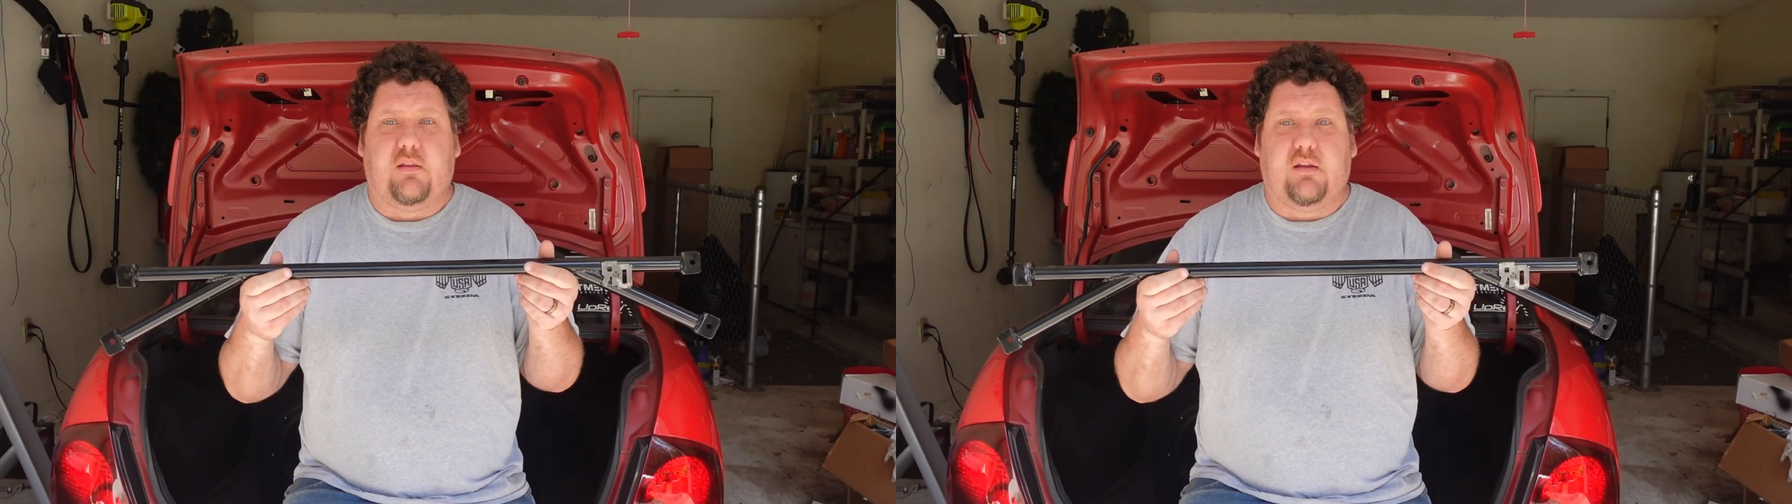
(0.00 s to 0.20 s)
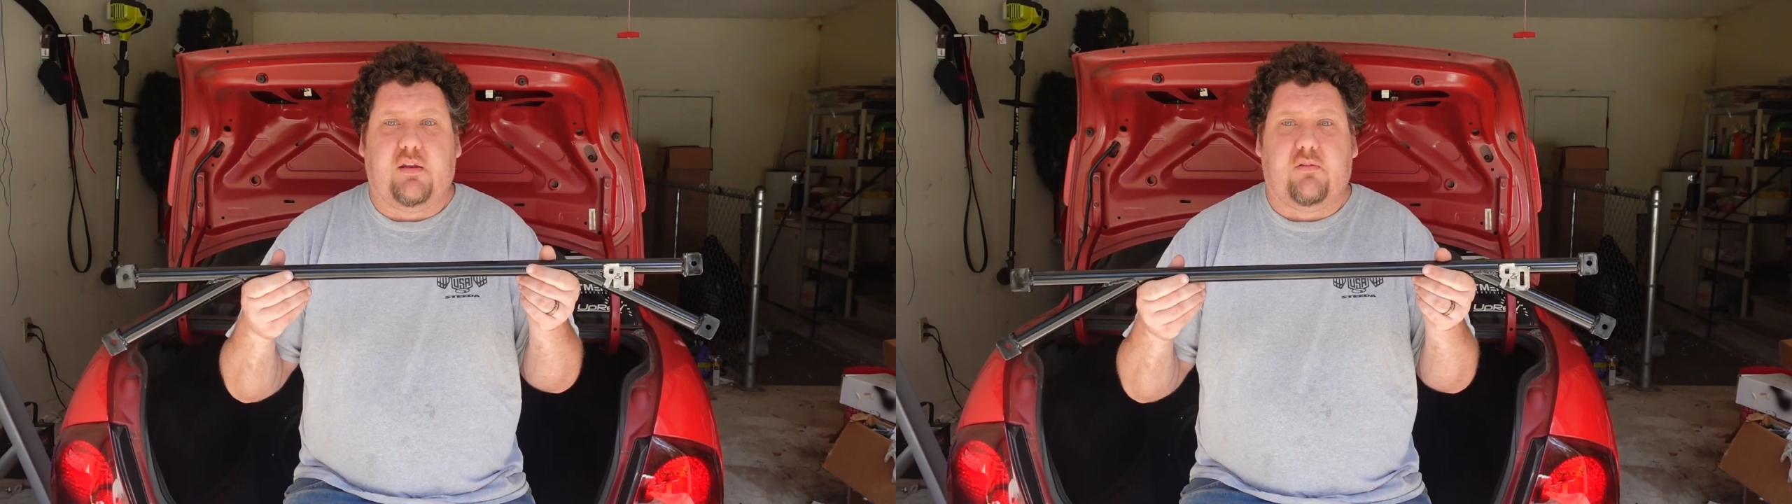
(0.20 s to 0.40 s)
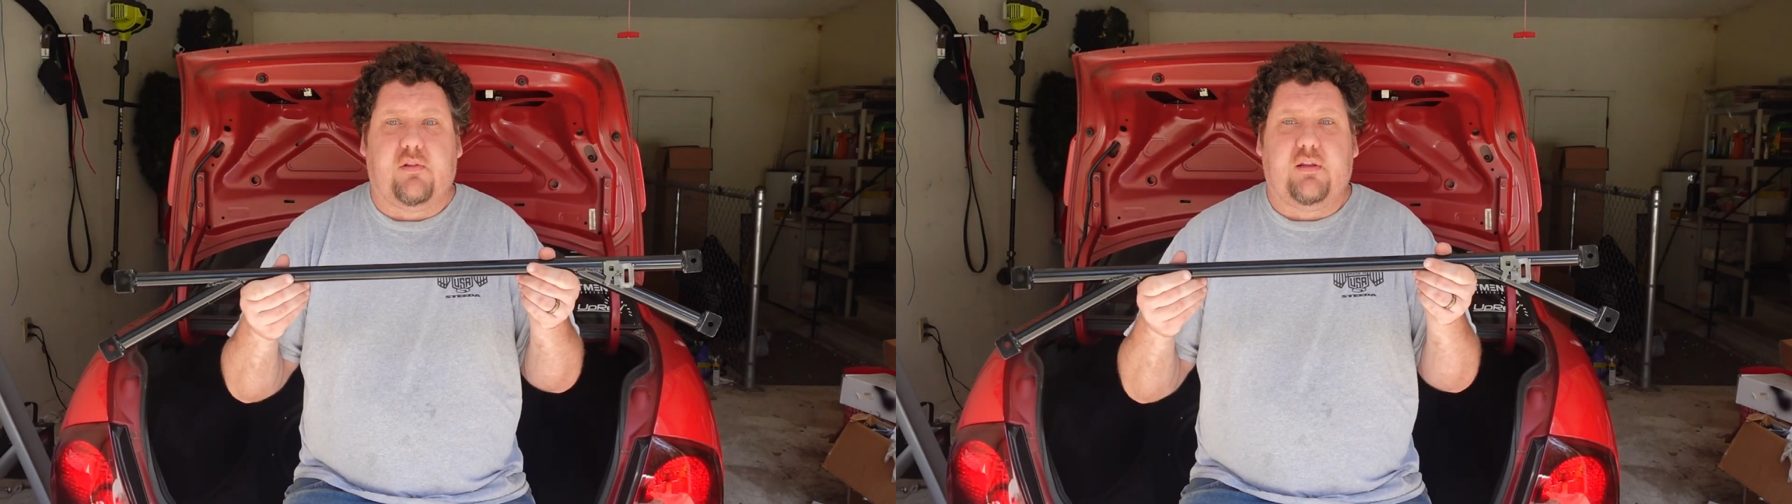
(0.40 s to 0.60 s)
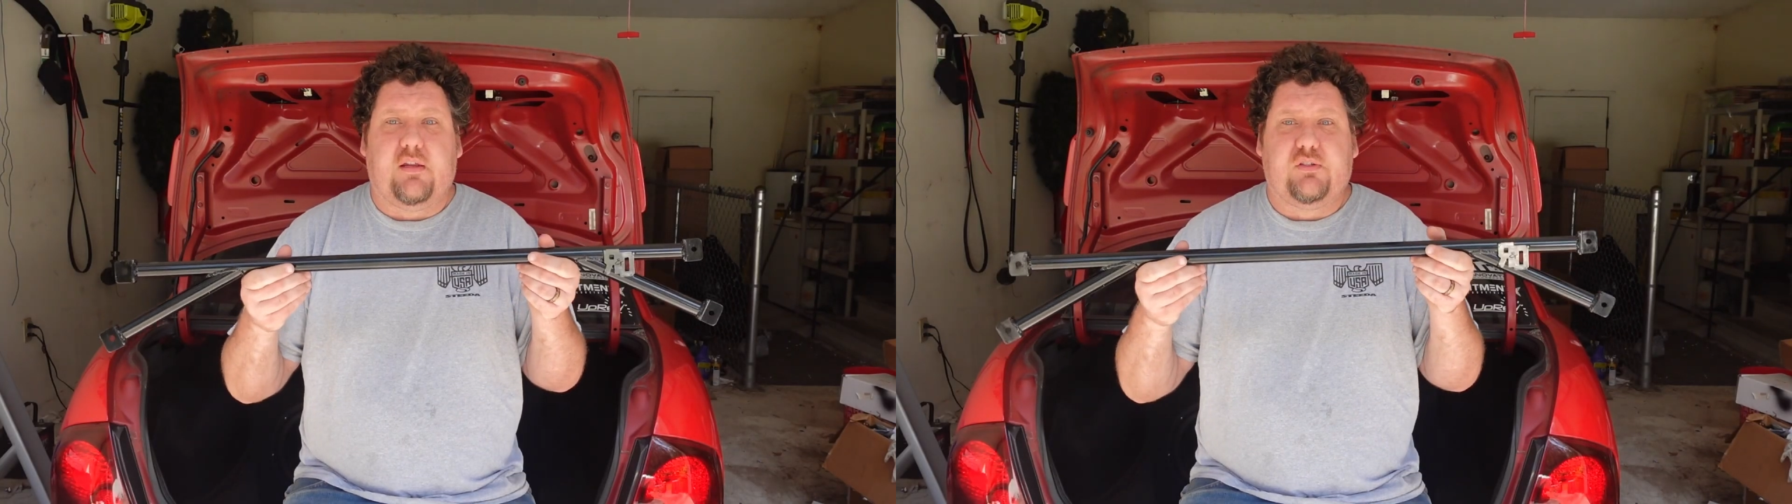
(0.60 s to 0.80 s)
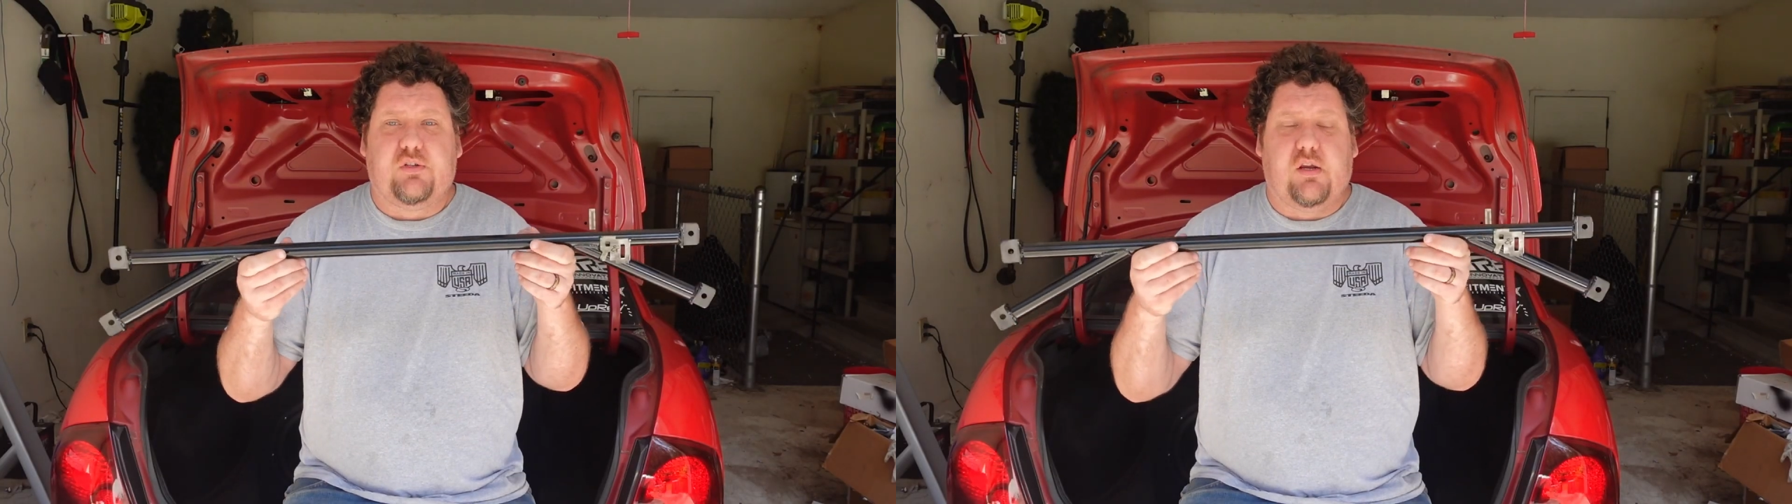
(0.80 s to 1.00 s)
they did a really
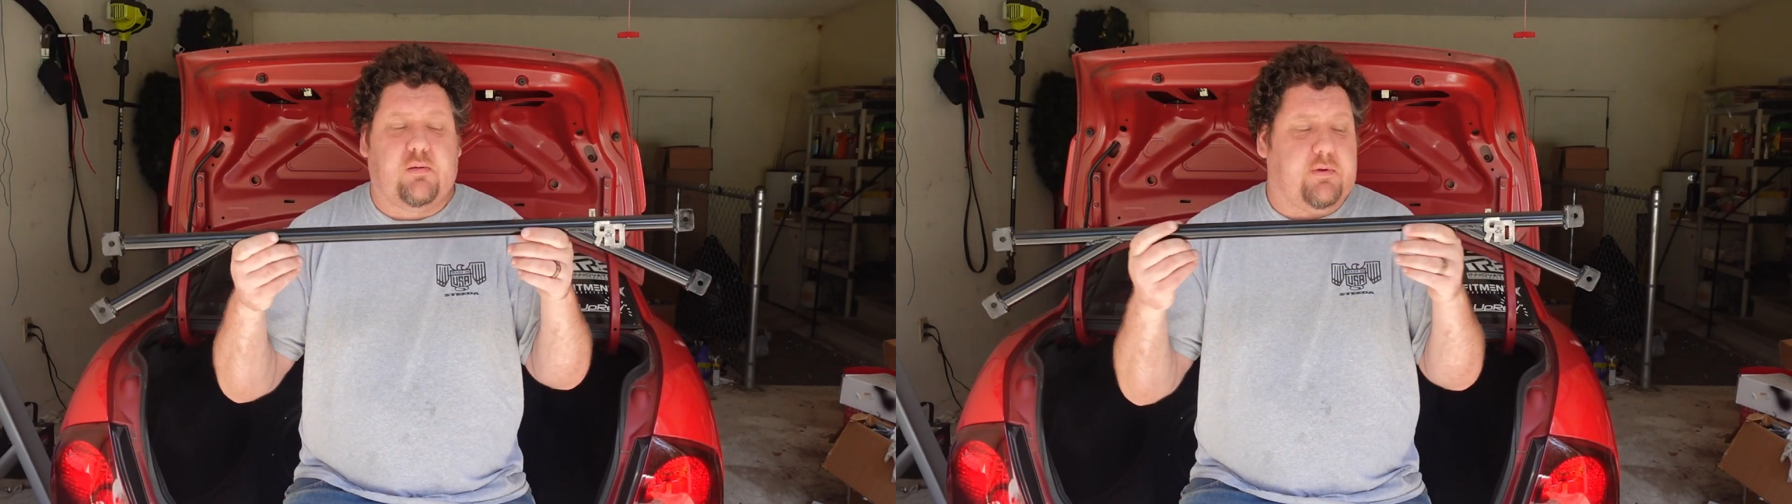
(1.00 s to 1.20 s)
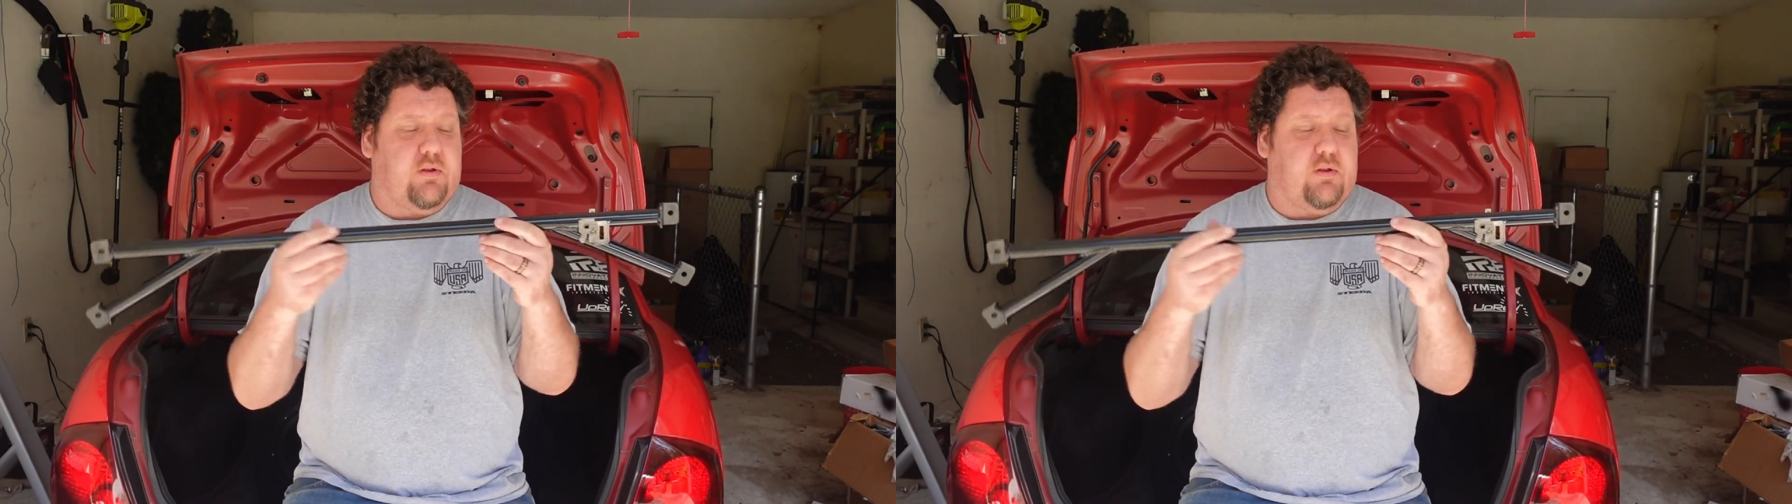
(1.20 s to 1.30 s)
nice job.